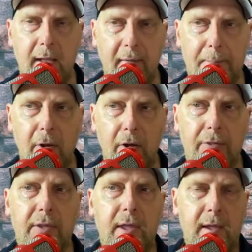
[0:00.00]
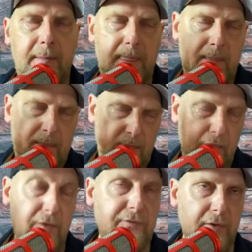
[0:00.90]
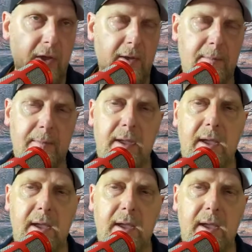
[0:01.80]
upon the firm,